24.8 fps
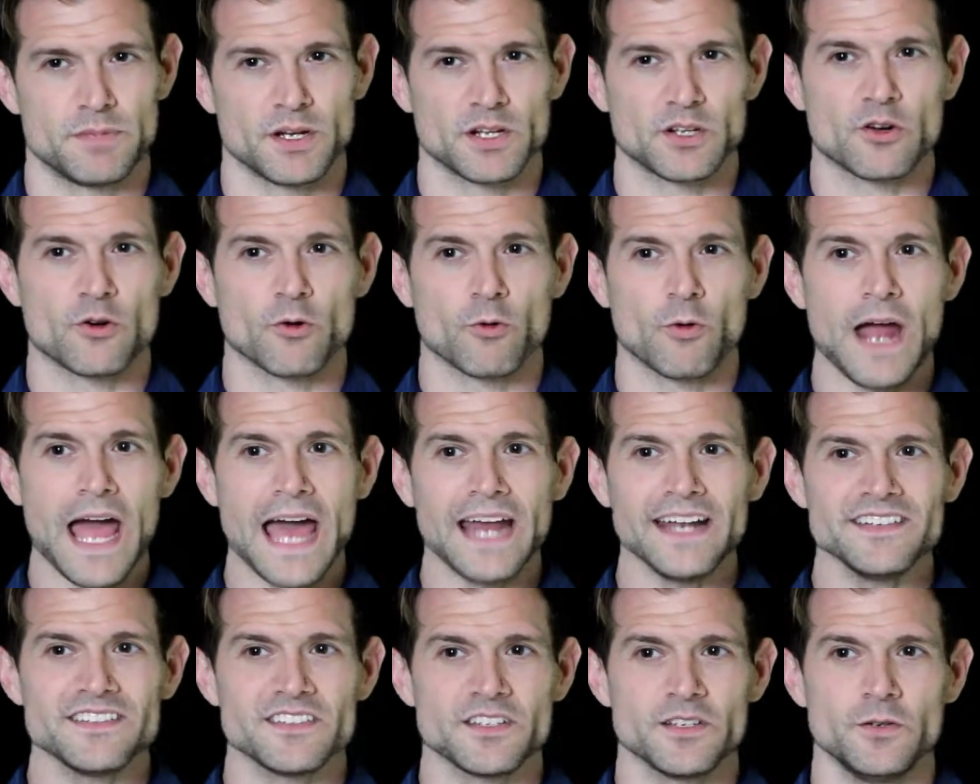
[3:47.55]
But
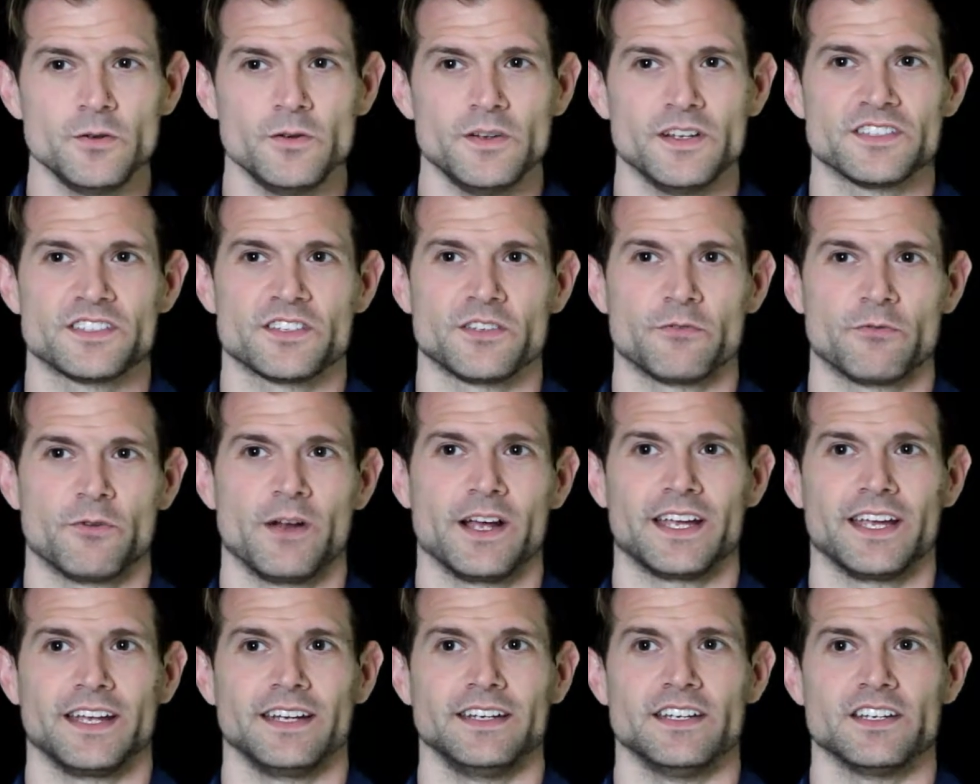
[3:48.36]
gratitude is the
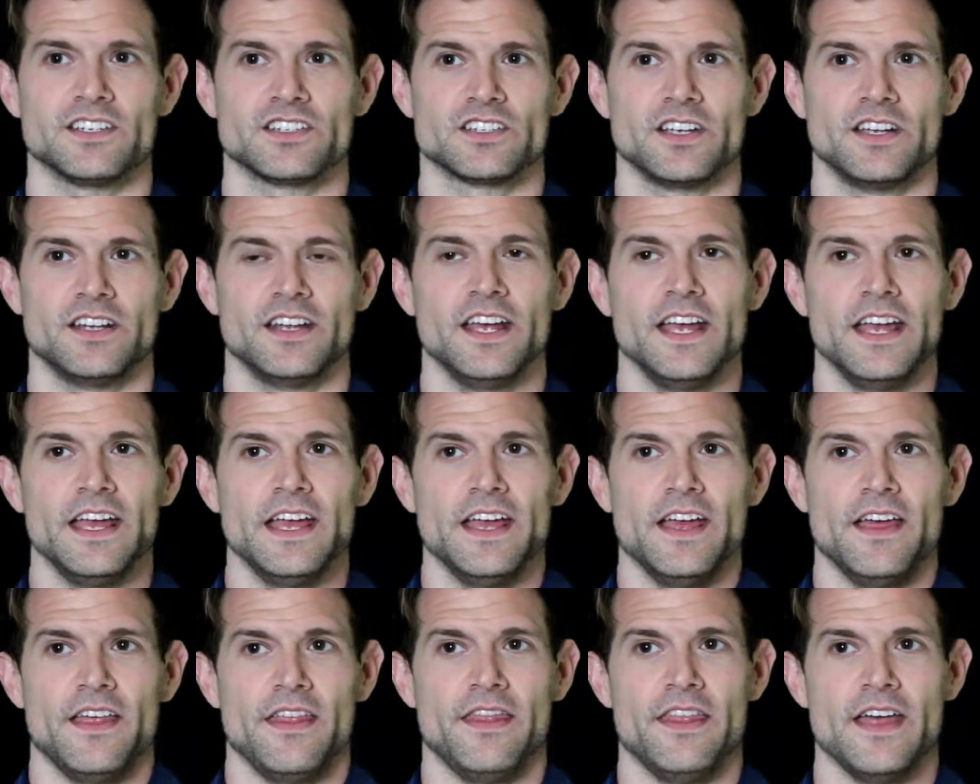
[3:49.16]
recognition
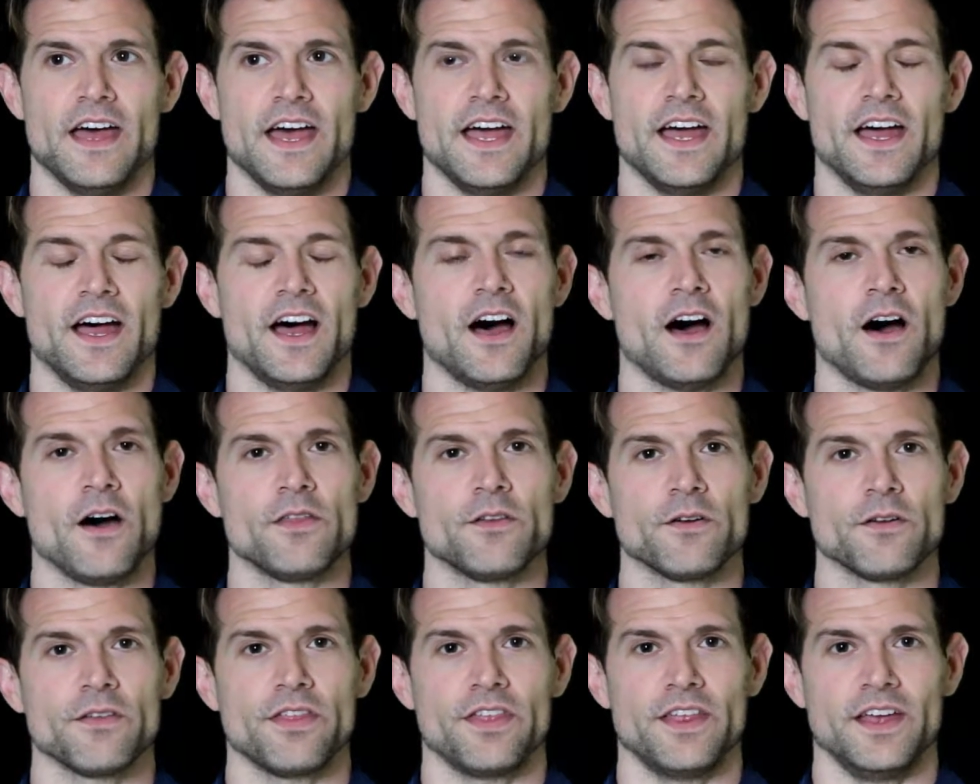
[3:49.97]
that
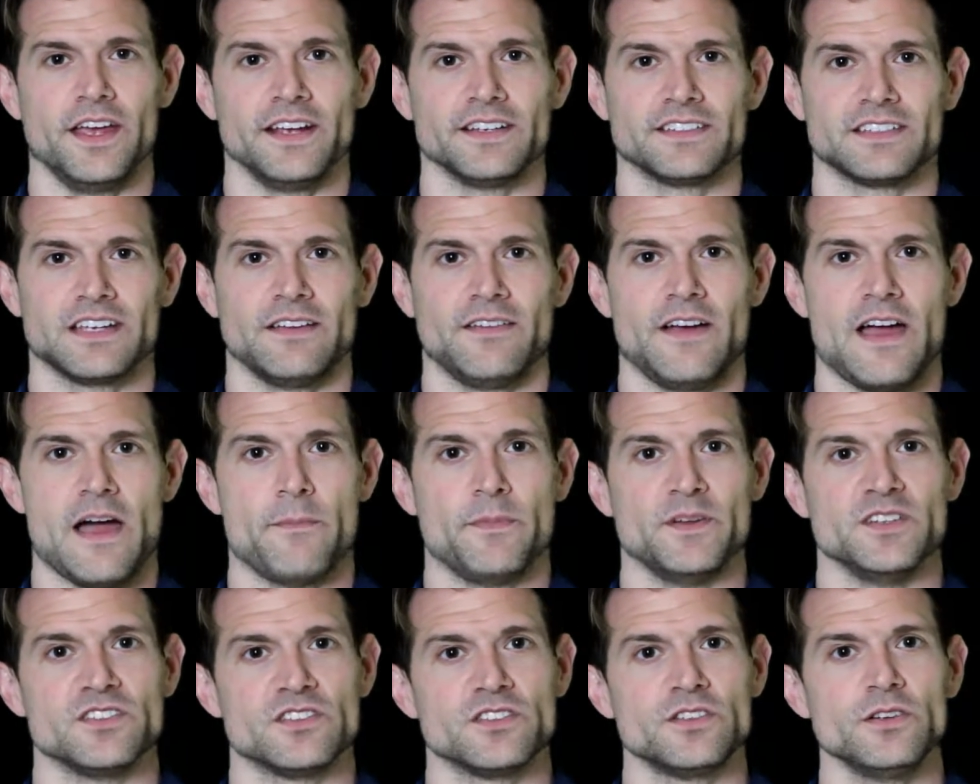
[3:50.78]
other things have
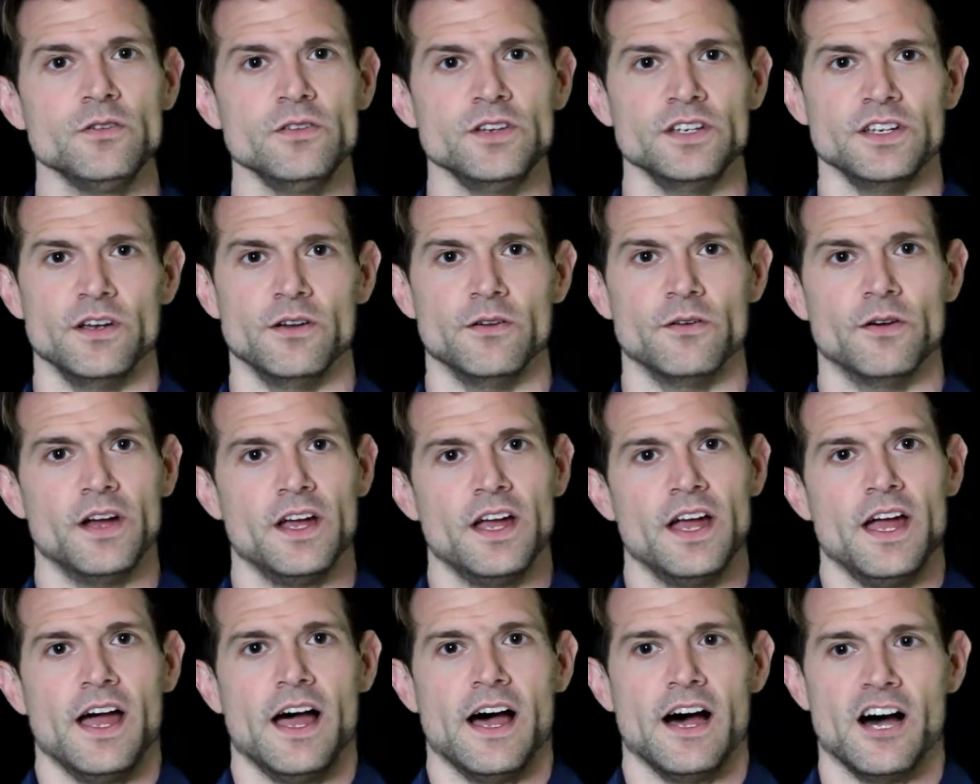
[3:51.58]
happened to you,
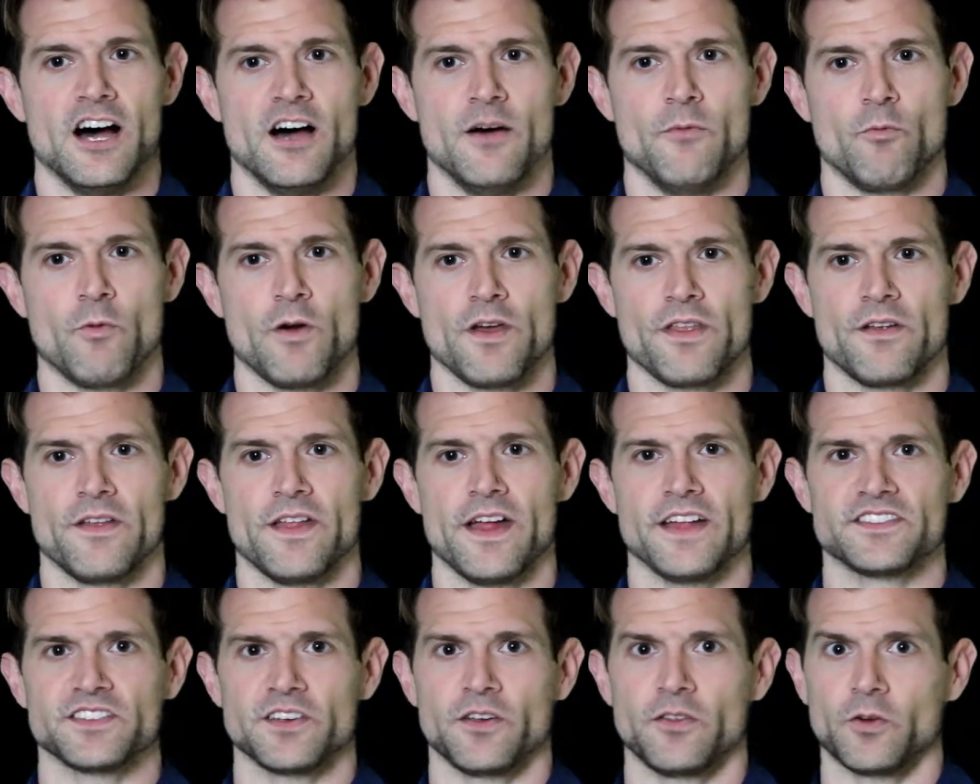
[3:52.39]
um, whether
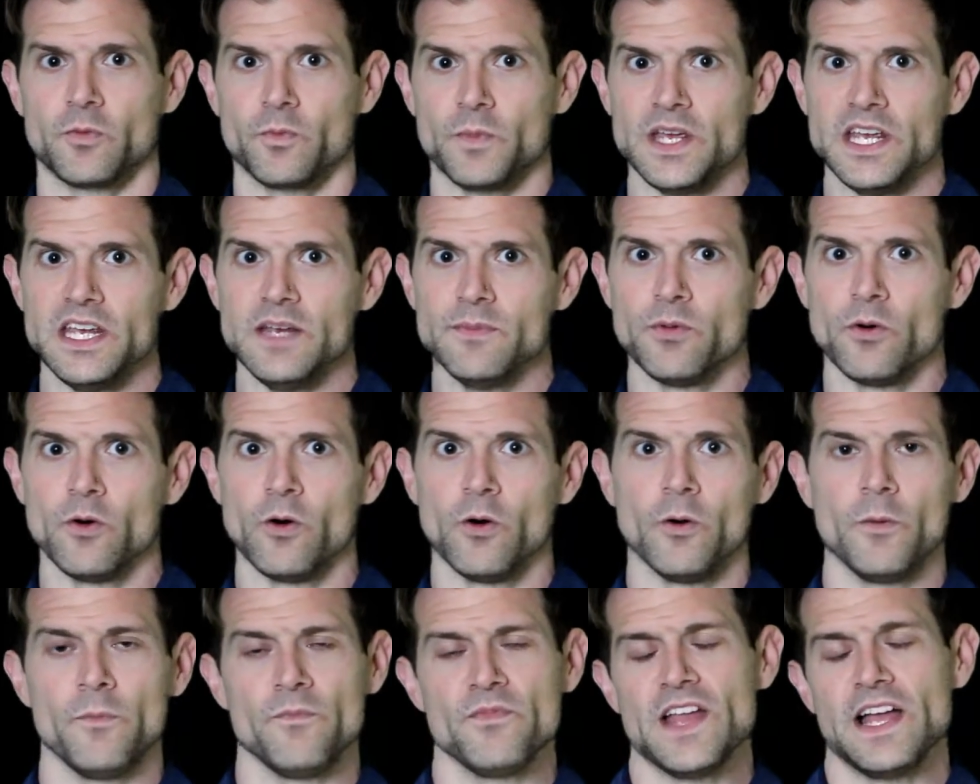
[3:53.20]
that's other
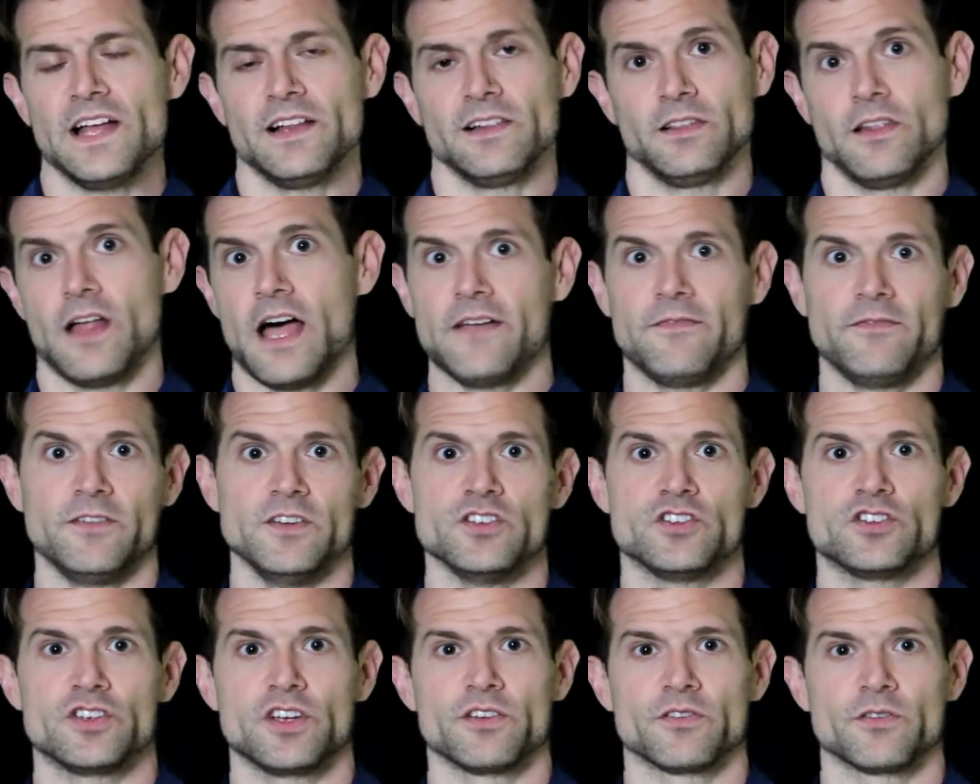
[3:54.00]
people, life
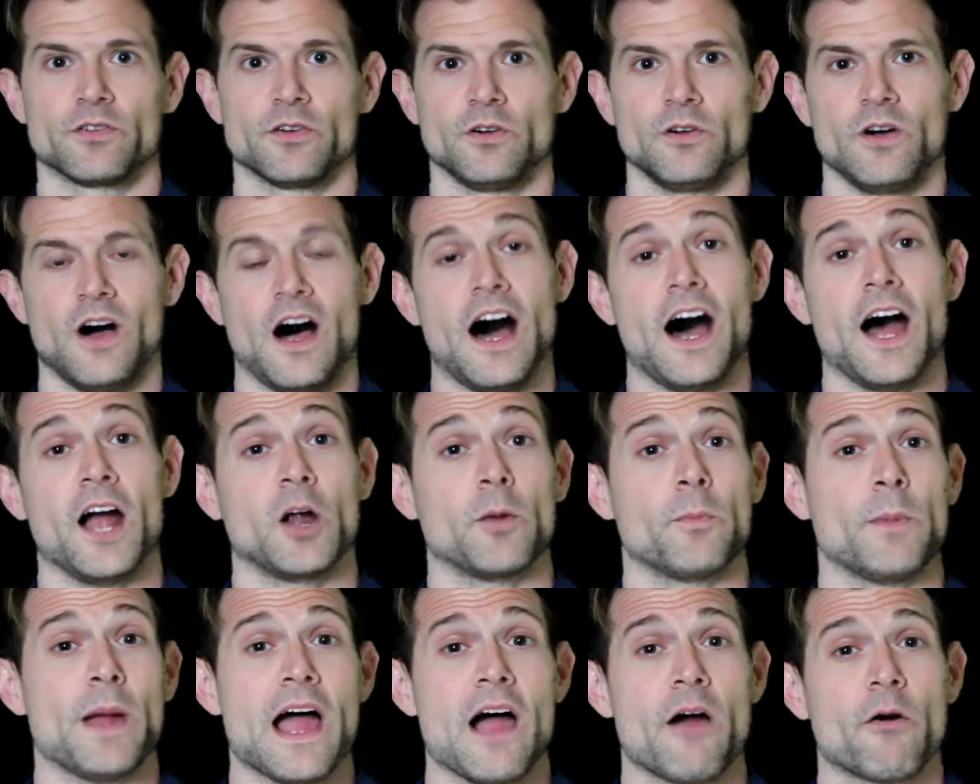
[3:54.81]
in general,
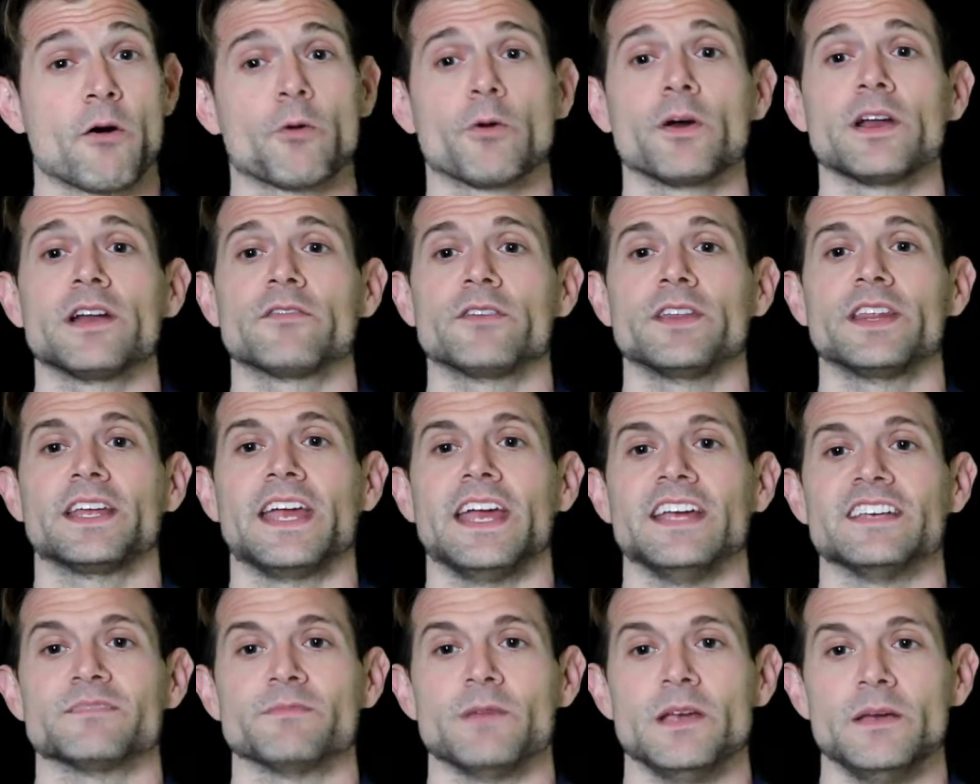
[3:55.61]
higher power, whatever the
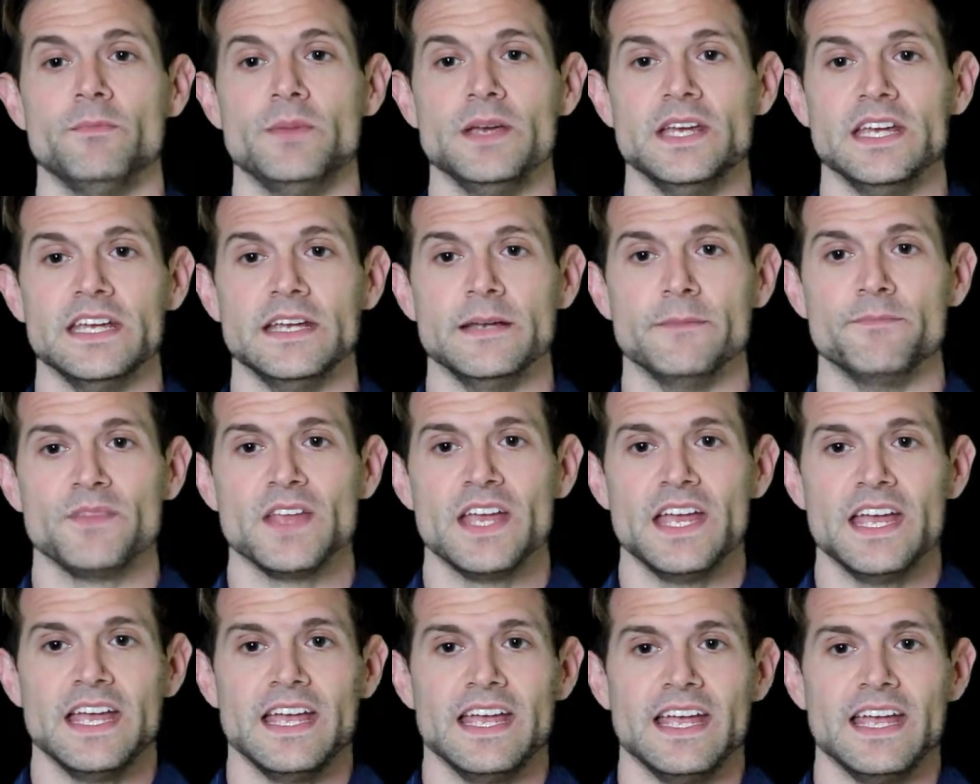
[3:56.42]
case may be.